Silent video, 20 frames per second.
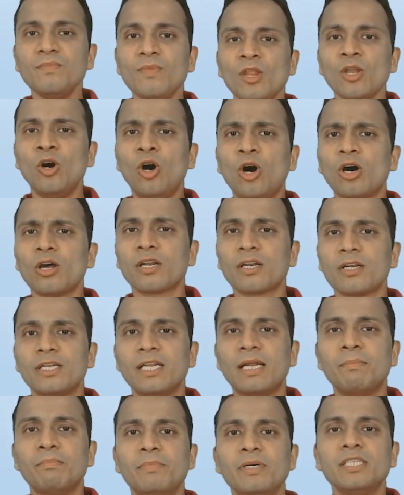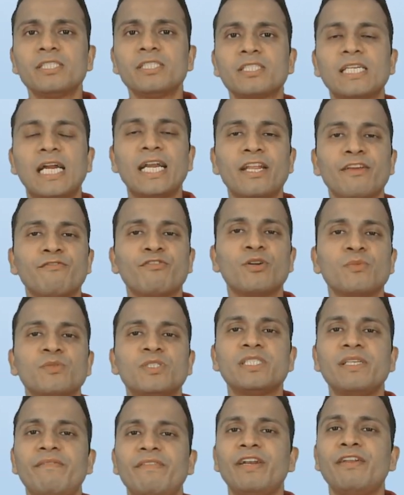or numbers starting from
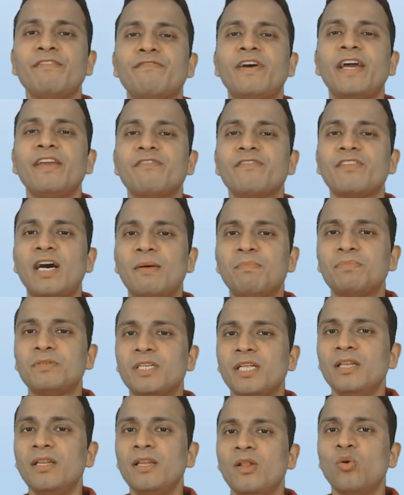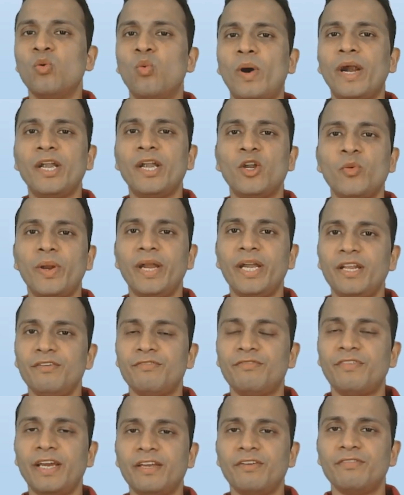75 up till
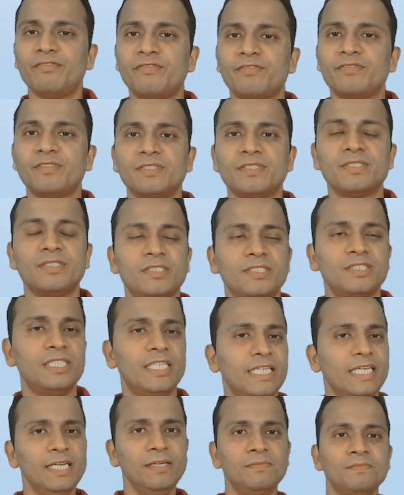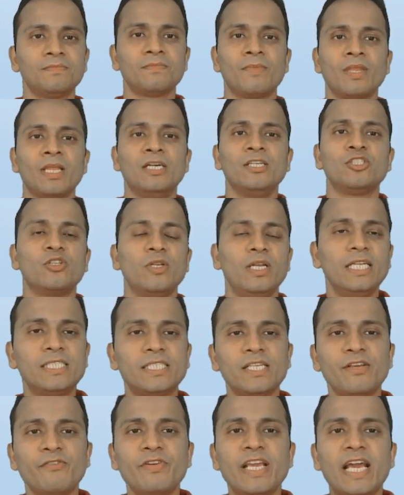125? Okay? So let's
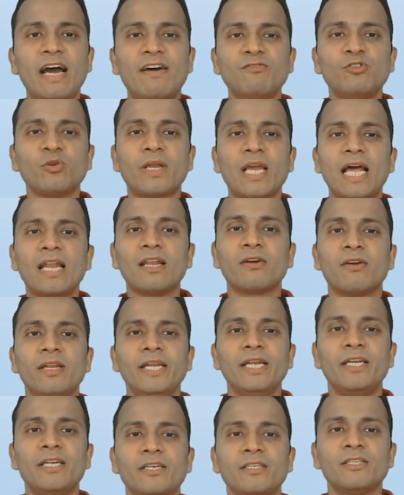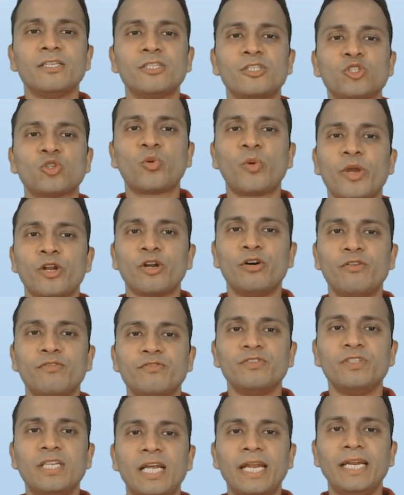say we have to calculate the square of
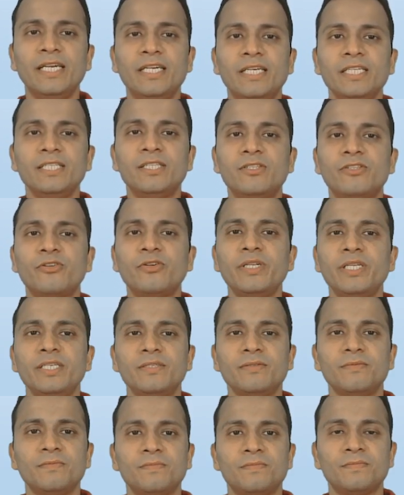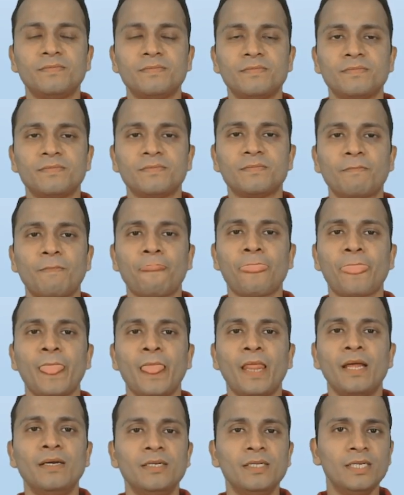93.
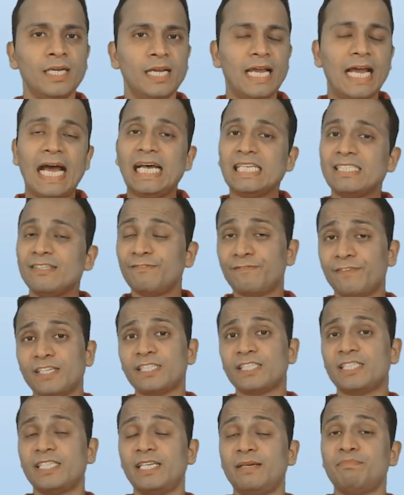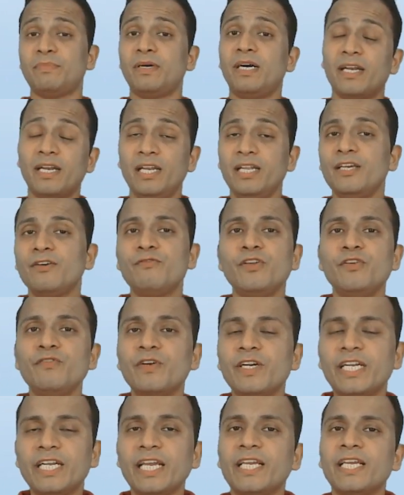As a first step, earlier we were
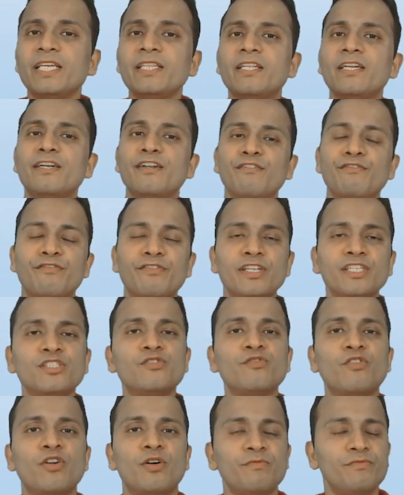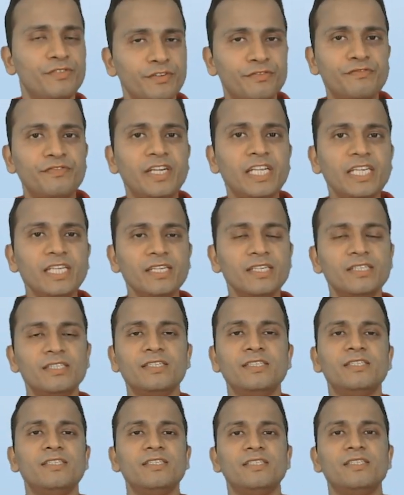taking the difference from 50.
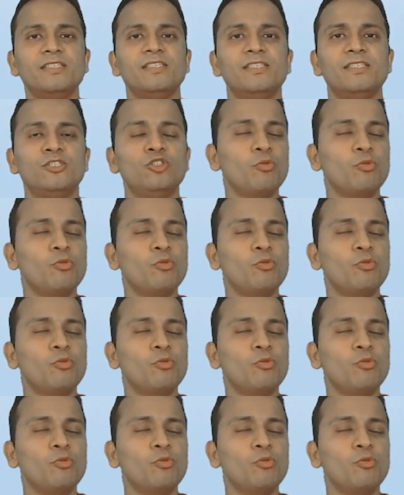To